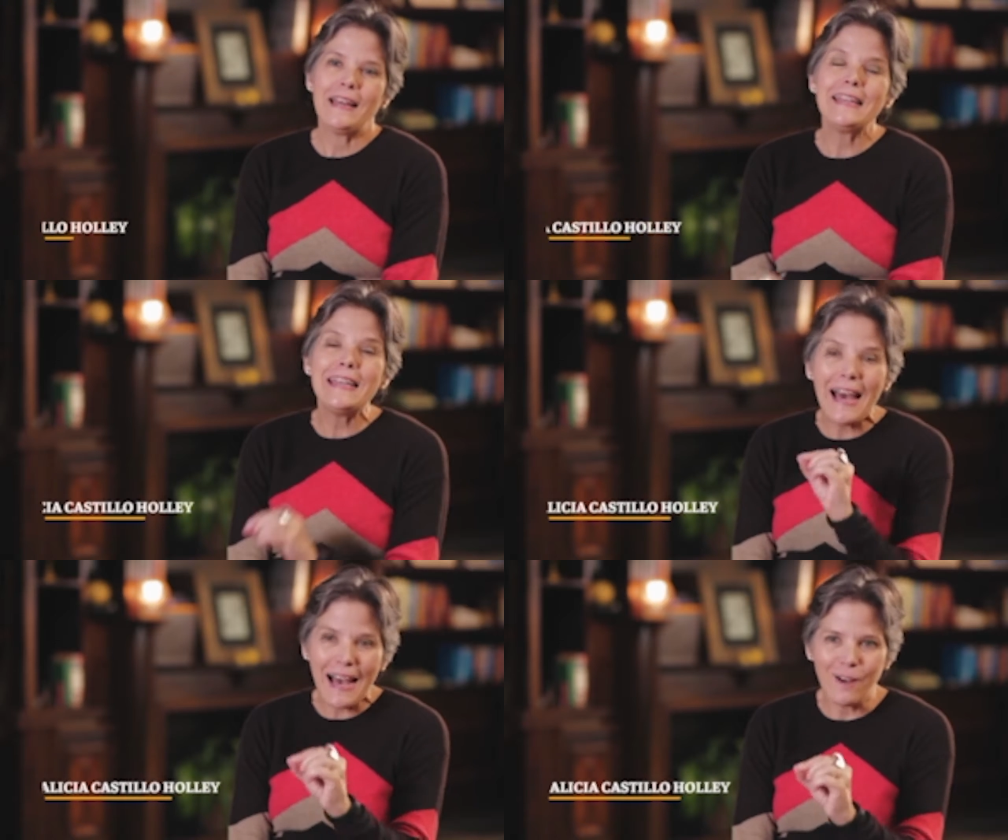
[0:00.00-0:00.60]

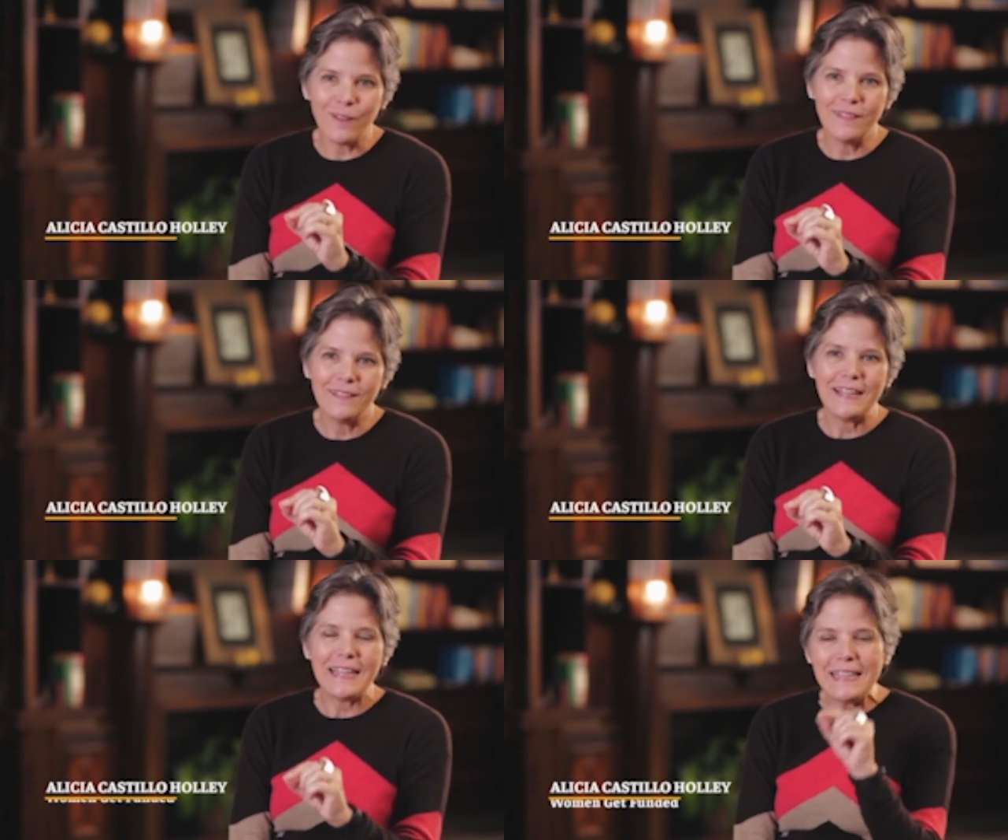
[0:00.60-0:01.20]
Now,
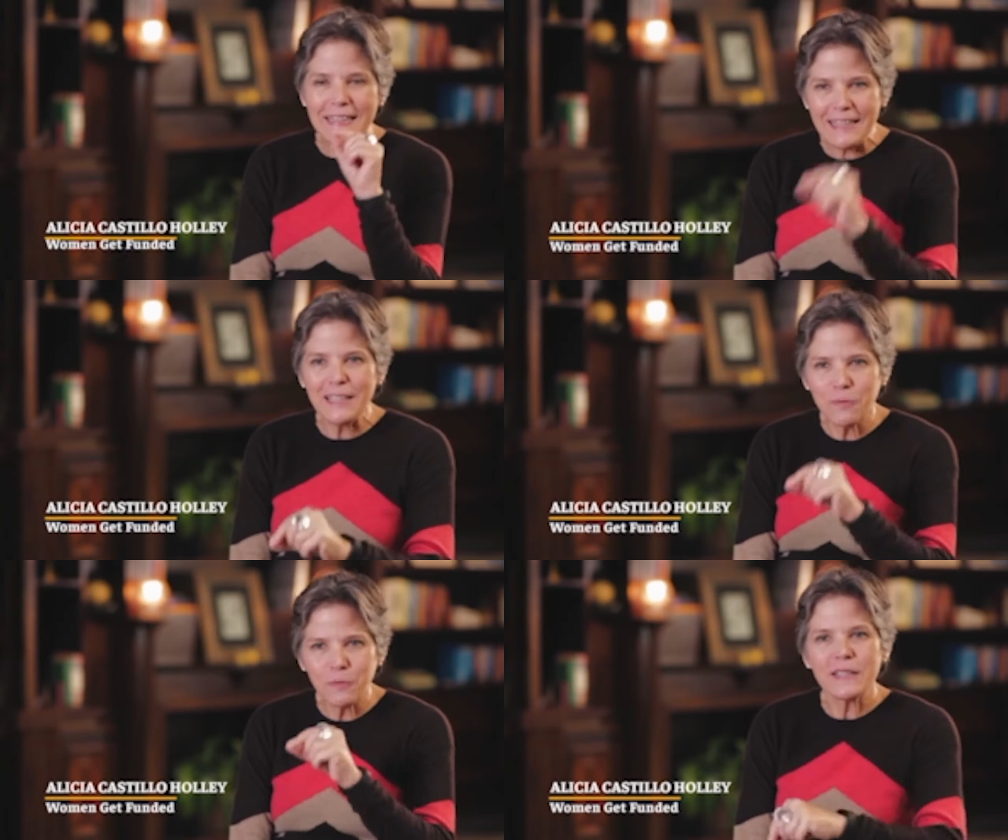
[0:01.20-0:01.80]
in
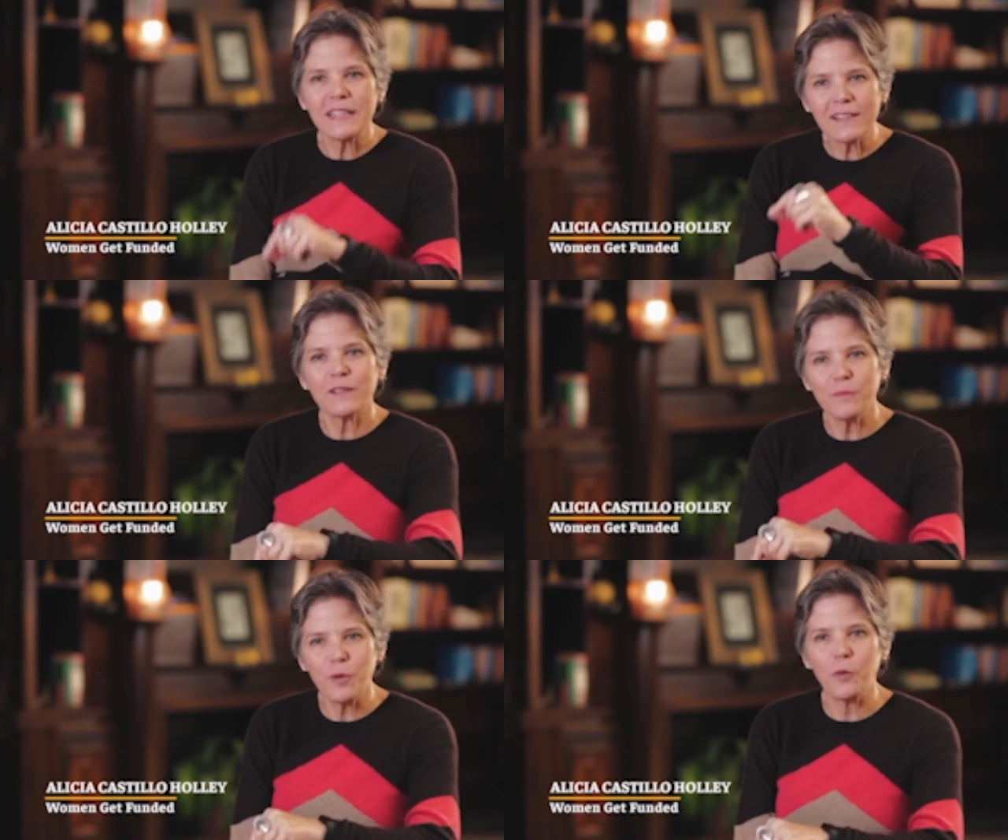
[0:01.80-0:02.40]
this
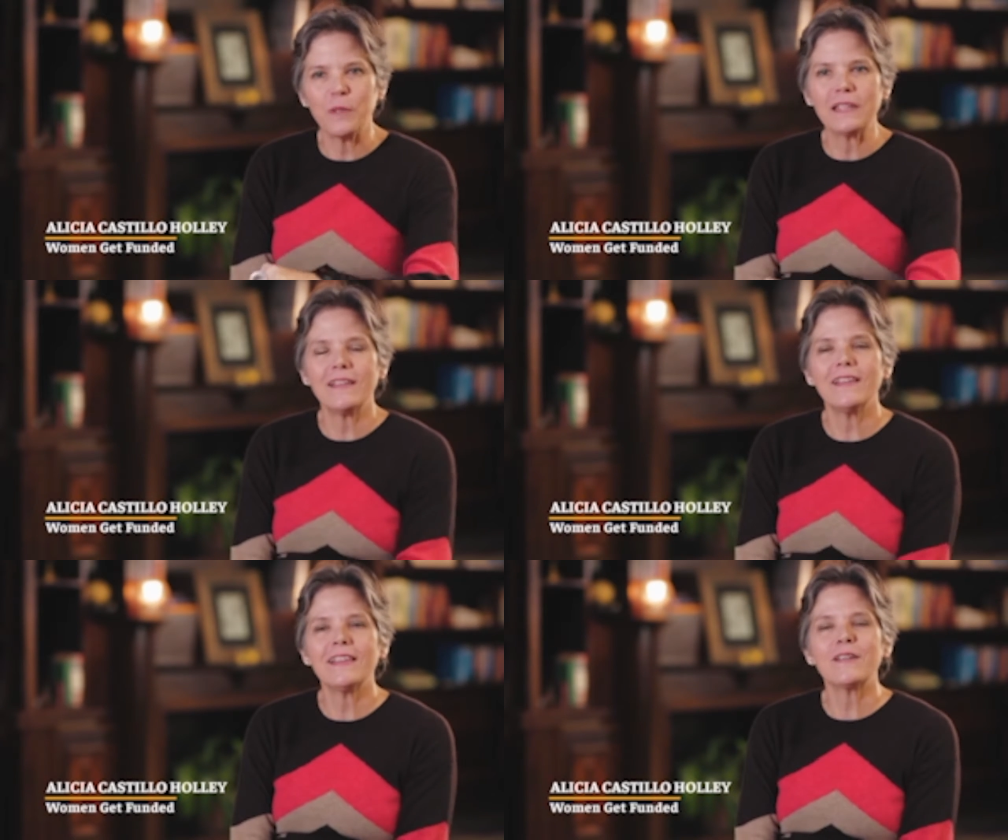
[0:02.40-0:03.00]
particular moment,
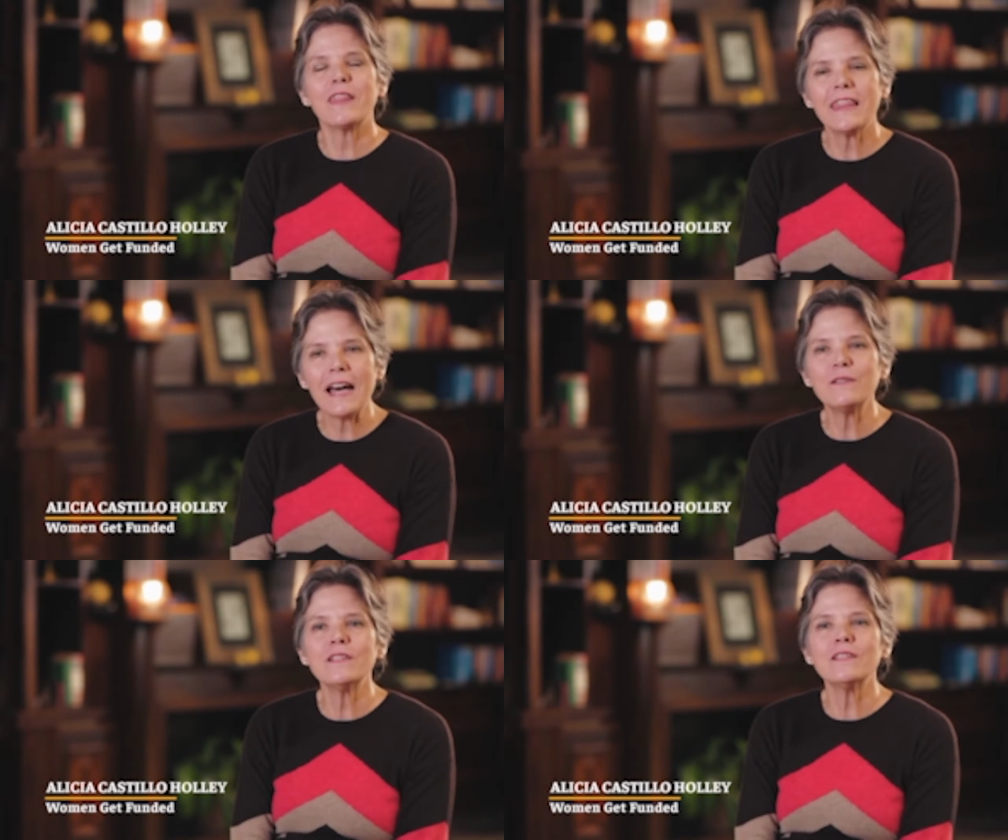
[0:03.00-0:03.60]
there are
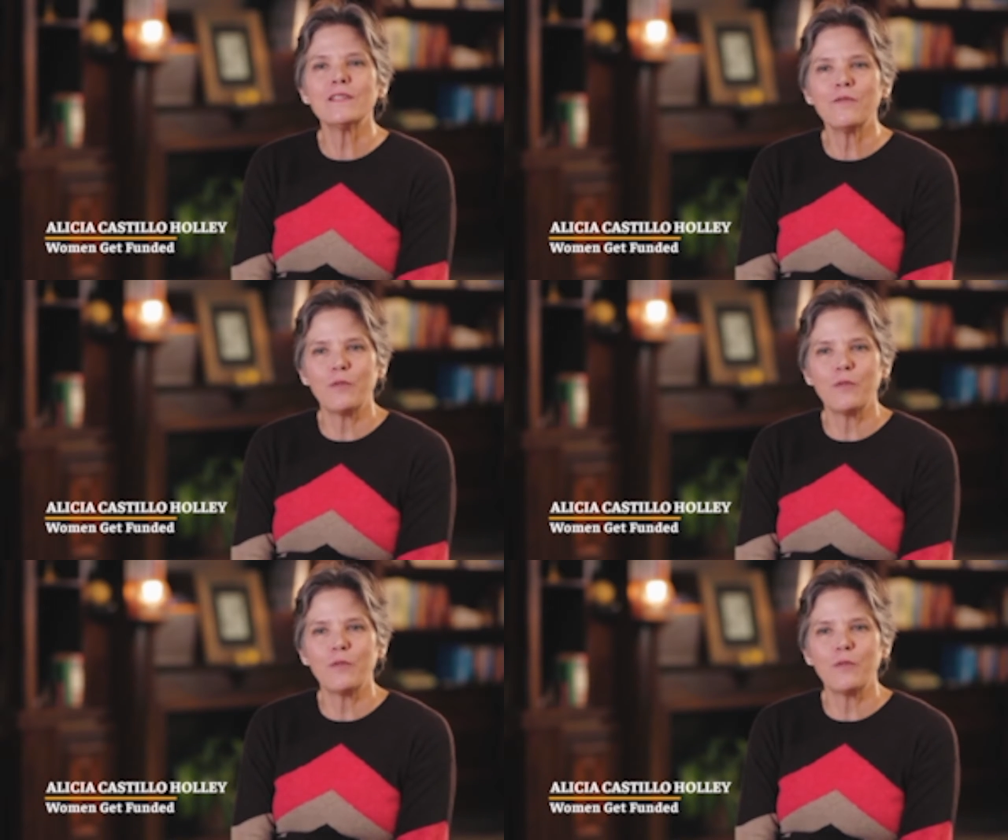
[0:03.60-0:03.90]
thousands